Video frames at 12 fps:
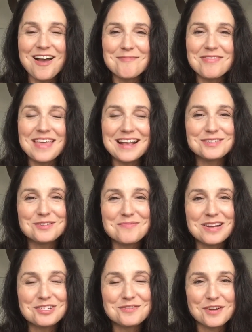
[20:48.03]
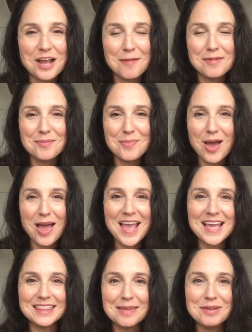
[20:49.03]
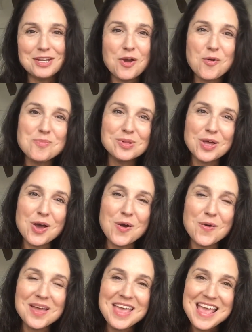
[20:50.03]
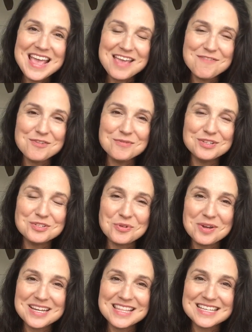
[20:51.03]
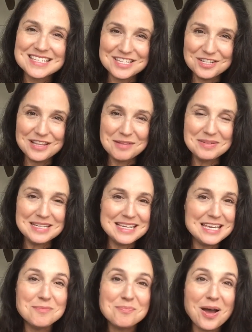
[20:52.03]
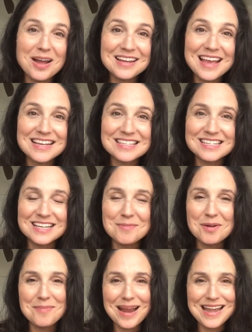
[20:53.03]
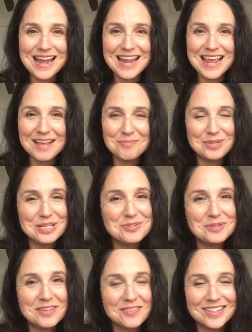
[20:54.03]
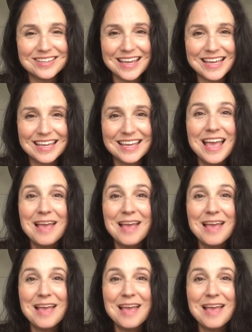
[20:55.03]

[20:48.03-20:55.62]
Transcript: Thanks so much for coming by. Let me know below if you enjoyed this and you'd like me to keep podcasting about my knitting. Please do give it a like.